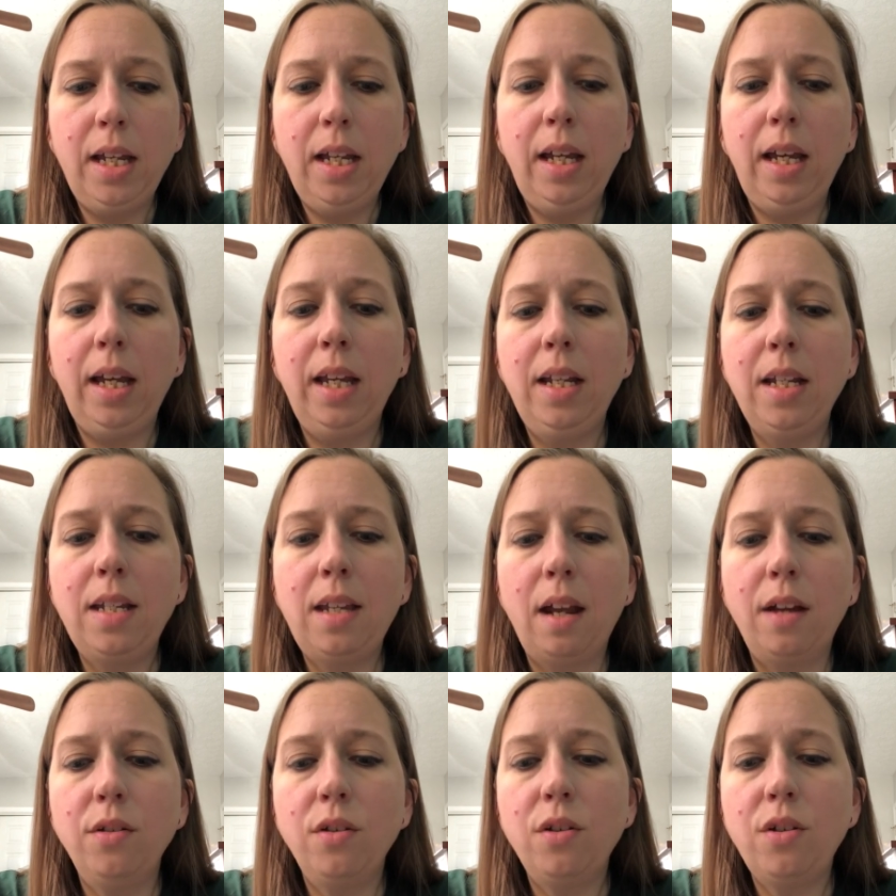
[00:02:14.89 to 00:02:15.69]
it is
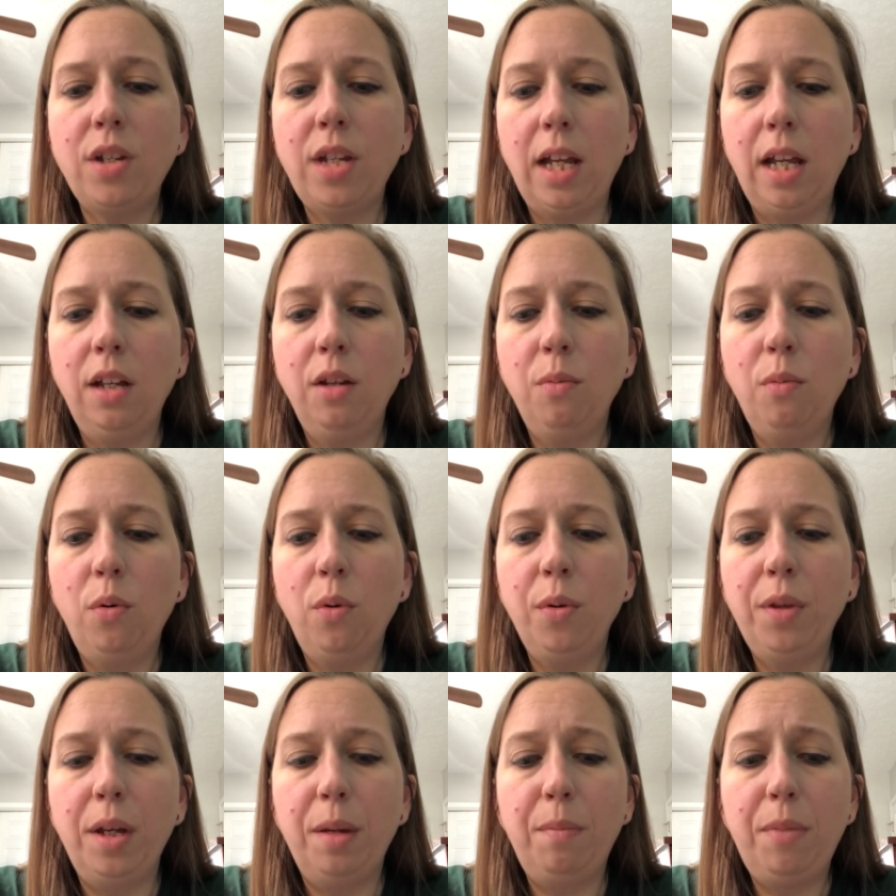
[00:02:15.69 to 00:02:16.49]
understandable
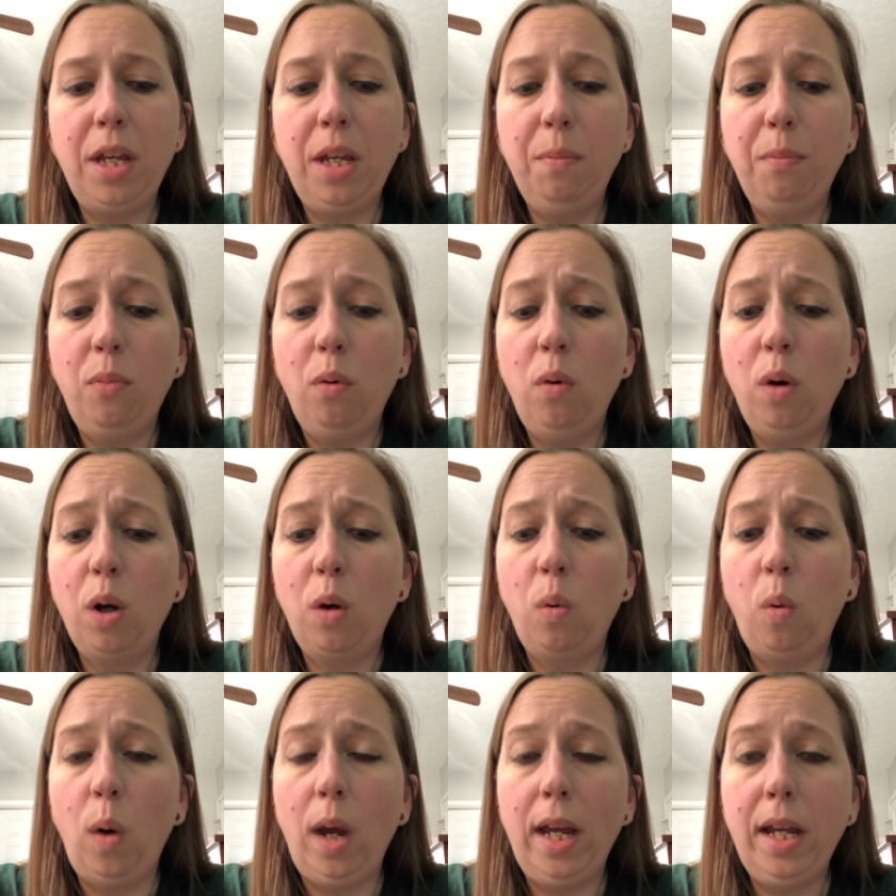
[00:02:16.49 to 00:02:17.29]
that people
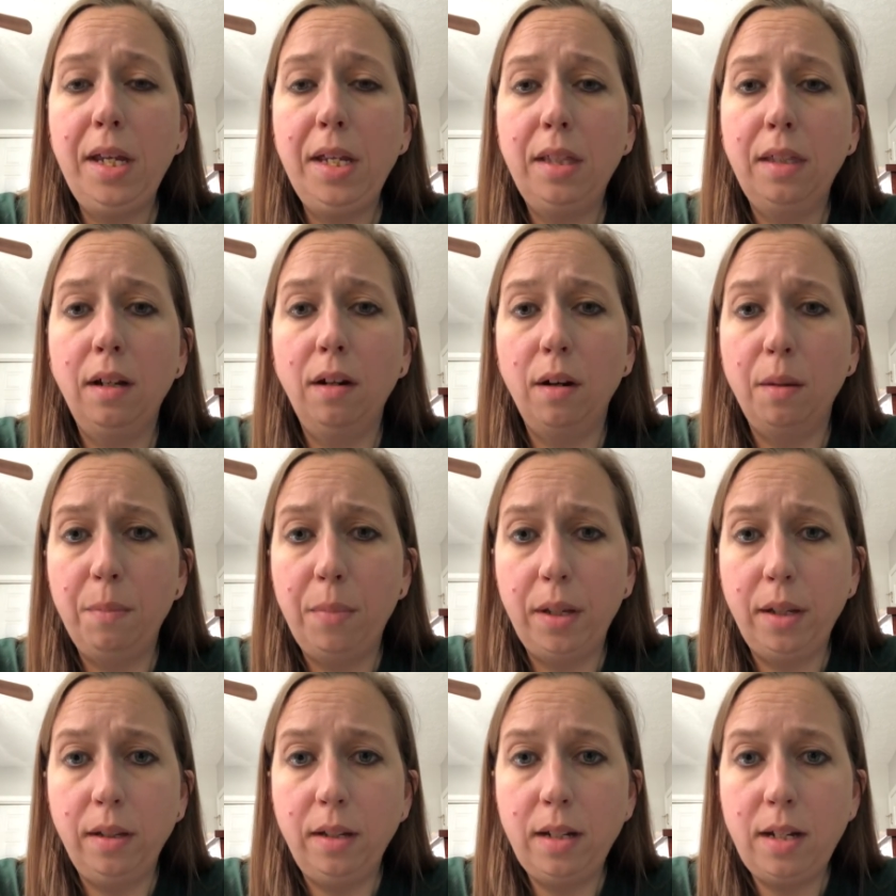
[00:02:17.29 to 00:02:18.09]
equate their
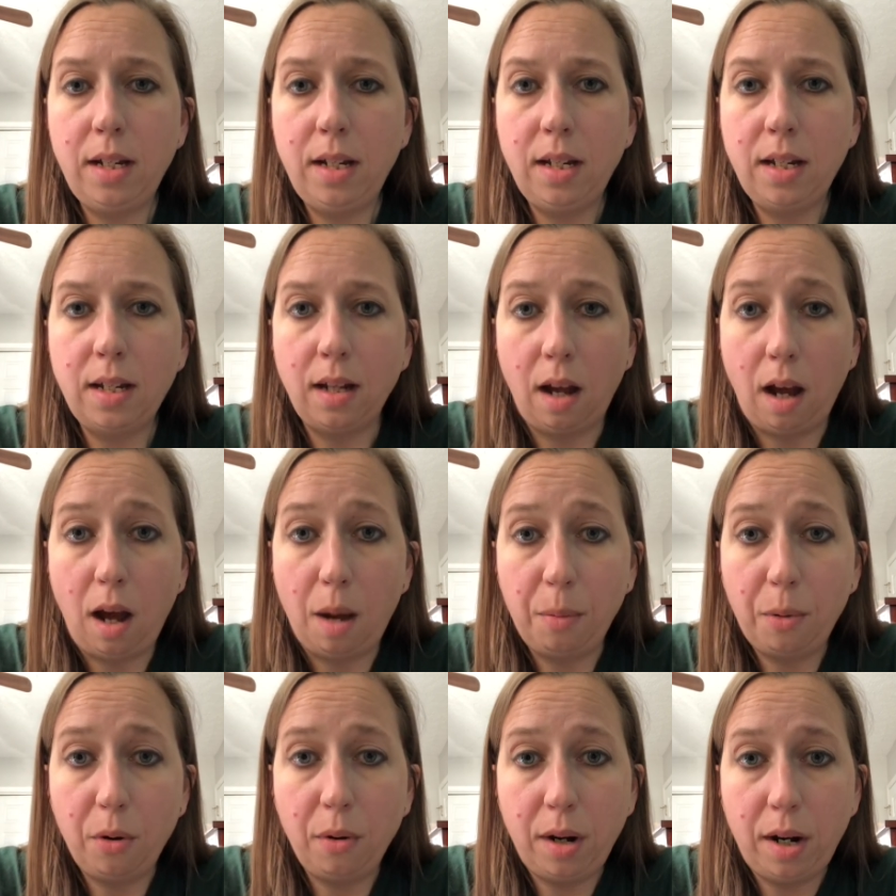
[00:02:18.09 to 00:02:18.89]
ability to
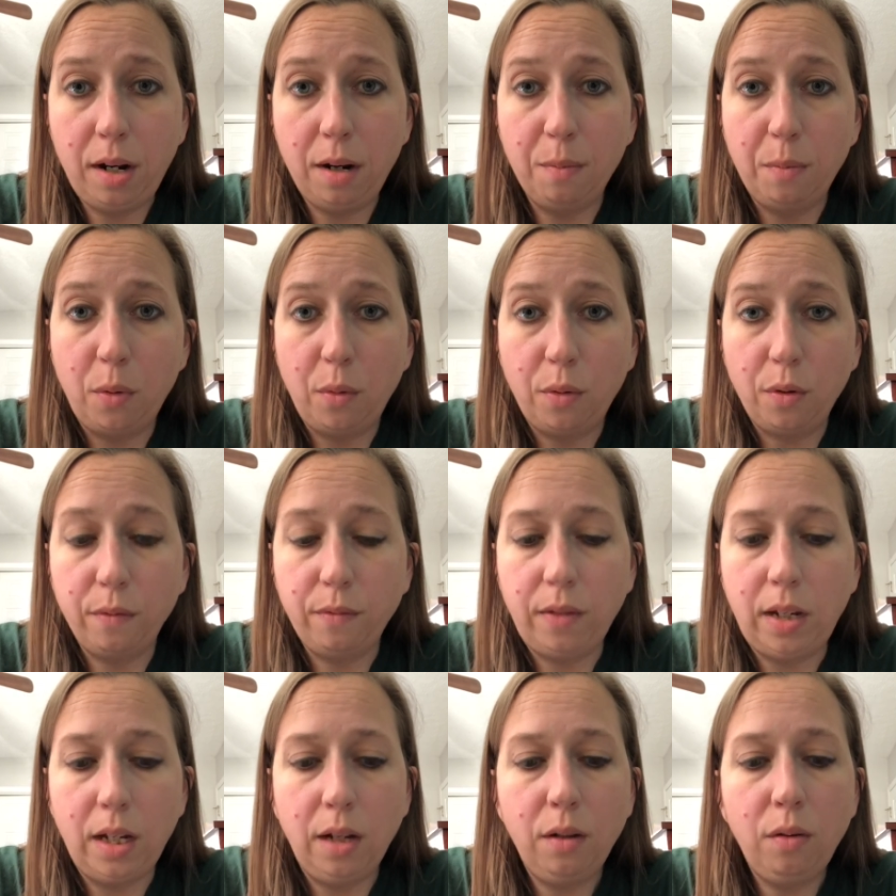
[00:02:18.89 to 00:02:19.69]
operate a motor
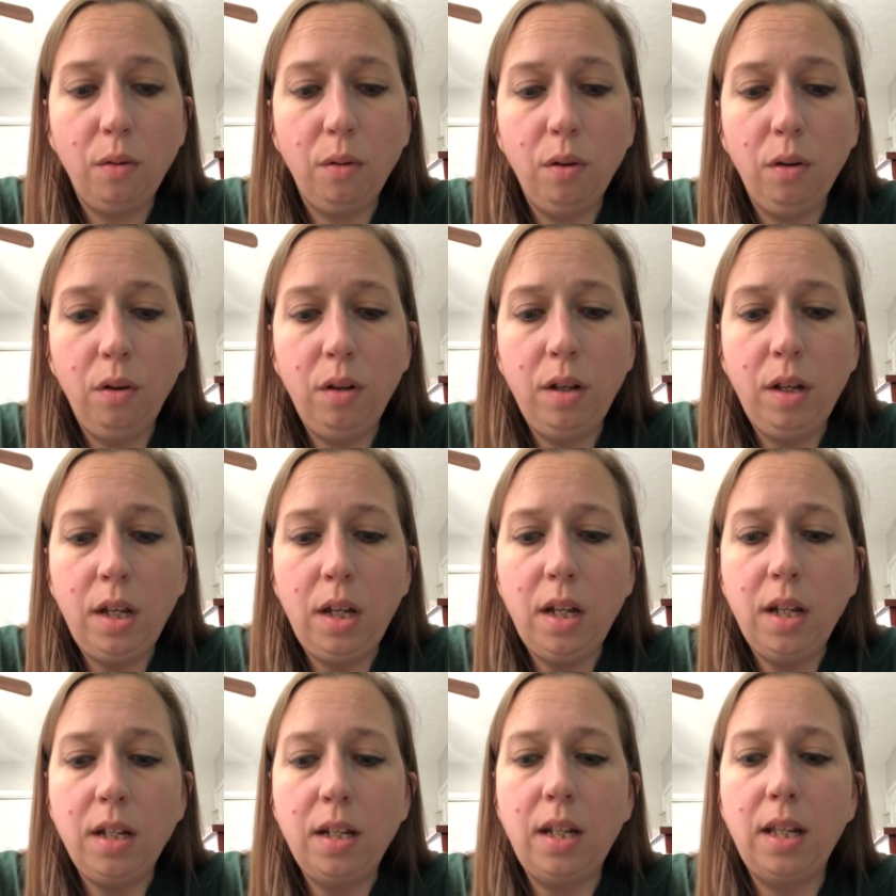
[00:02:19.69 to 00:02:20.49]
vehicle
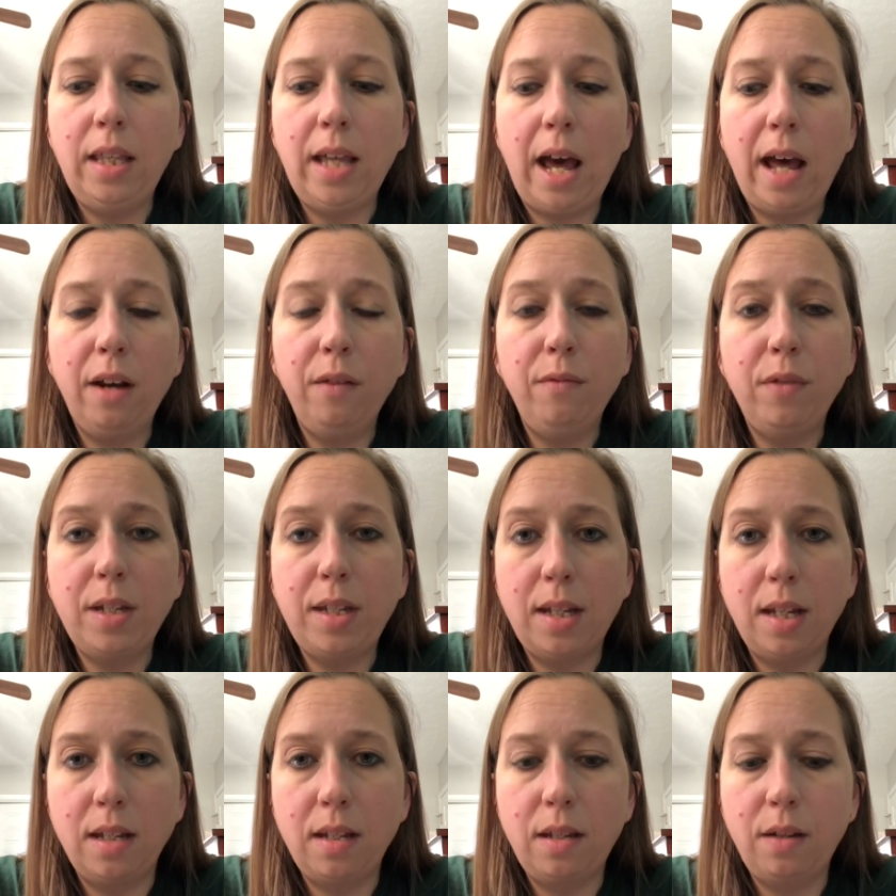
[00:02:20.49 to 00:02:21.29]
to that of a
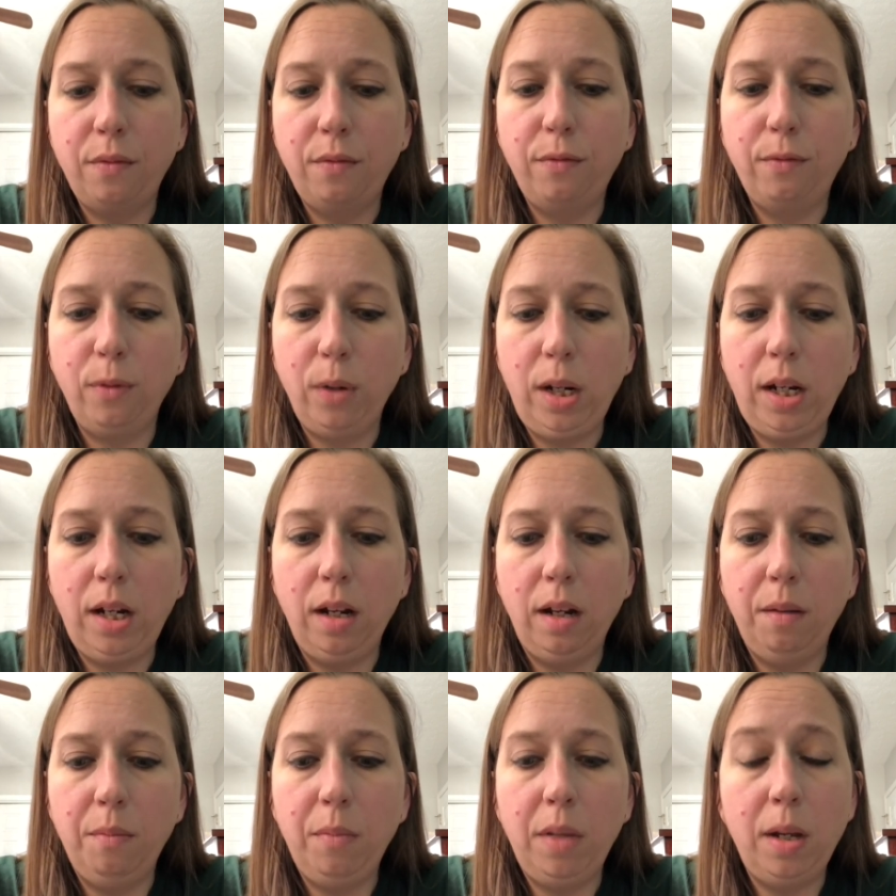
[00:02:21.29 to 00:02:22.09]
sense of
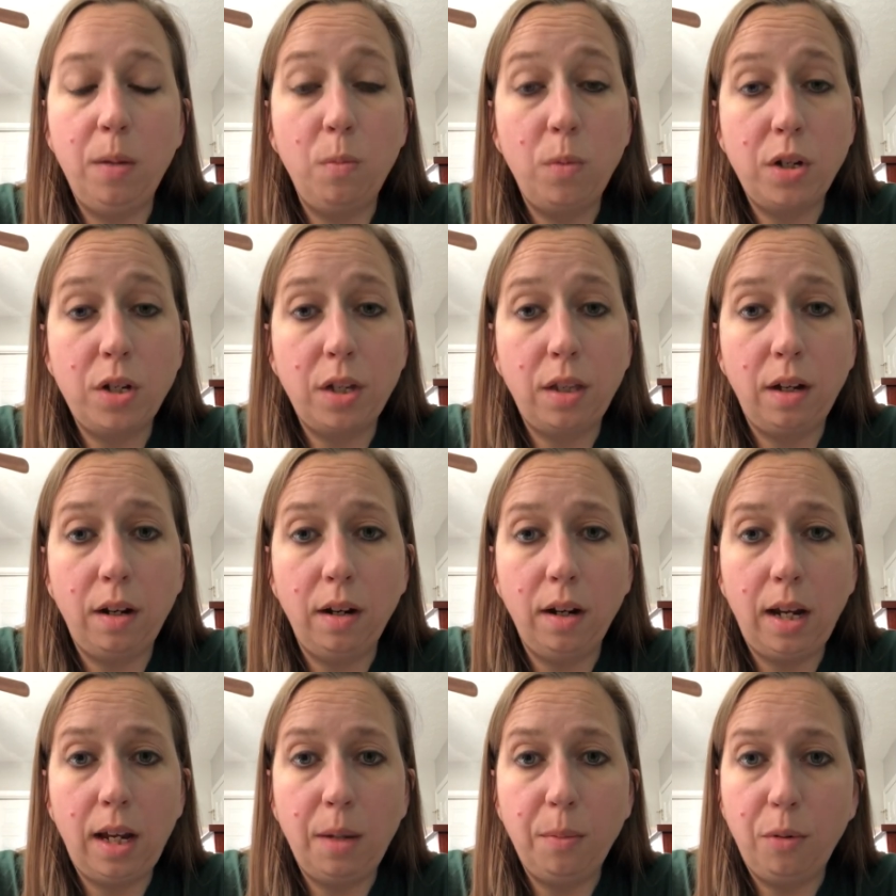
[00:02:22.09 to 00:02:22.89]
freedom in which they are
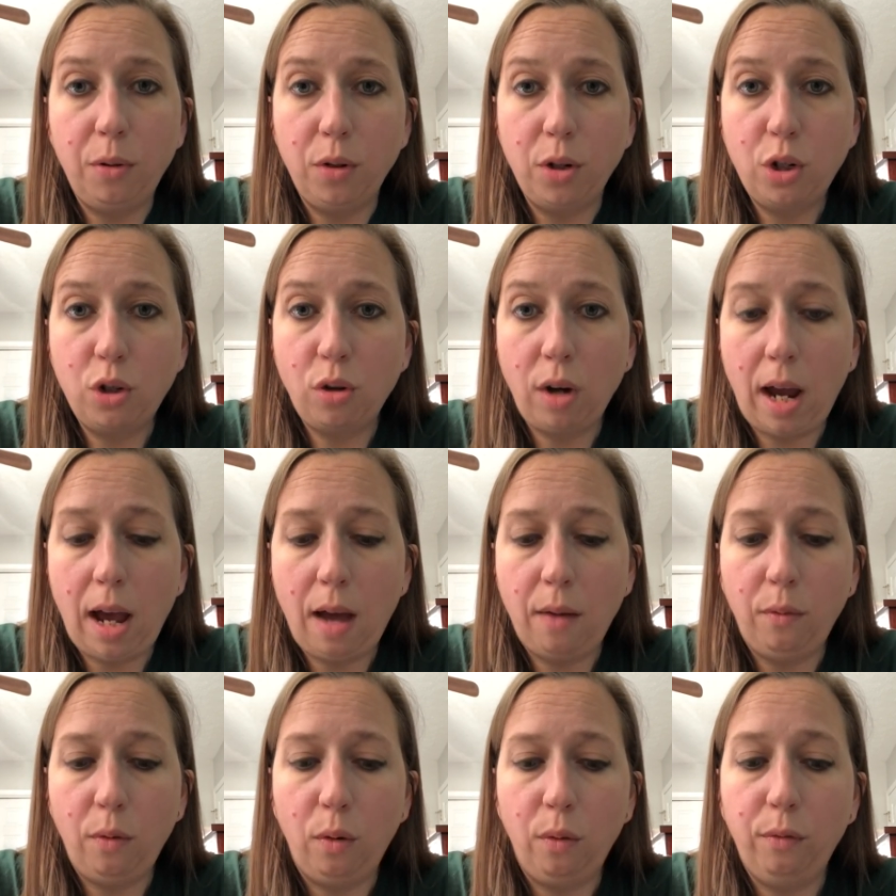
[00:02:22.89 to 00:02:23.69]
able to
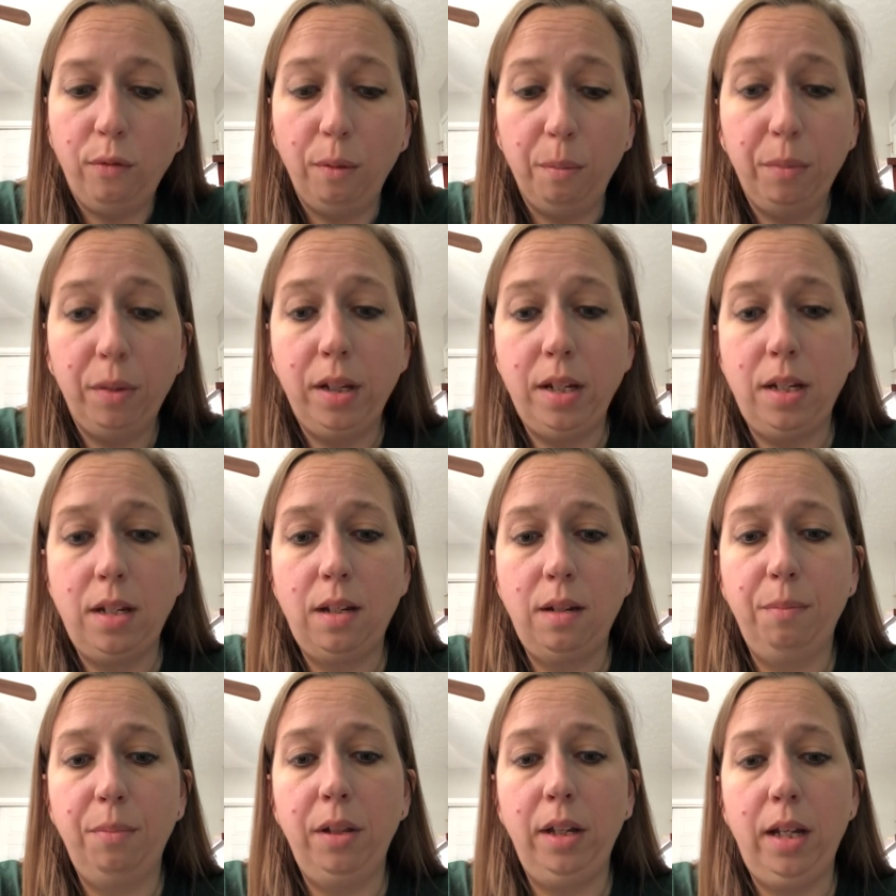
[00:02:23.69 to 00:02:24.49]
travel from place
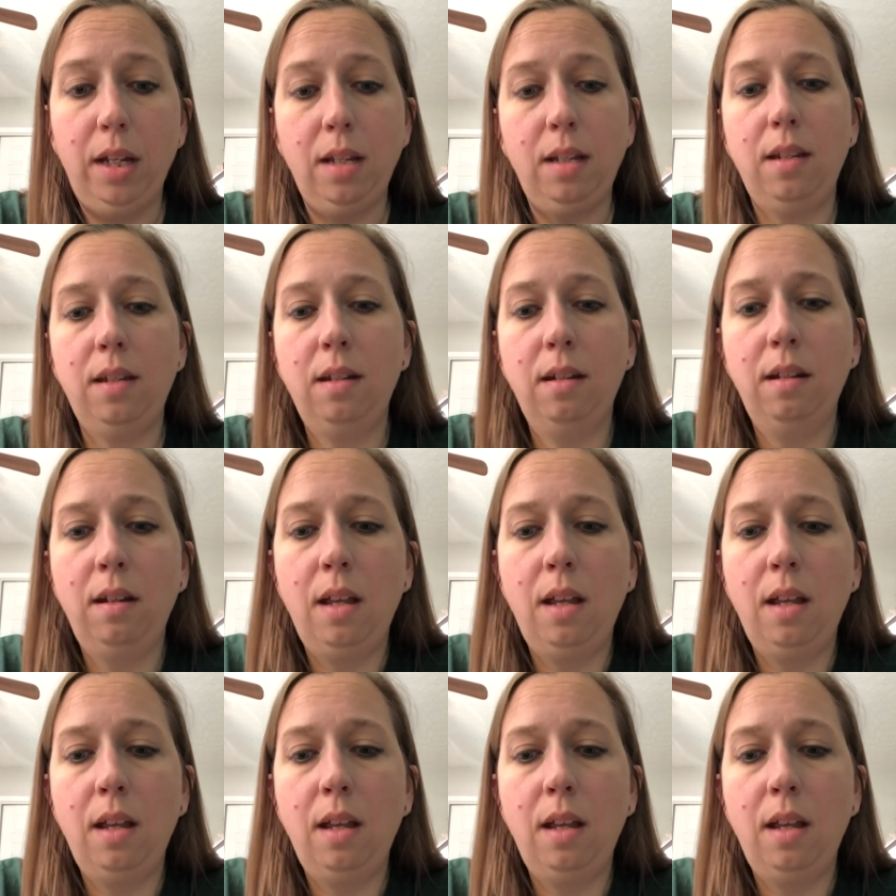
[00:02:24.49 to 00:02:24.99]
to place.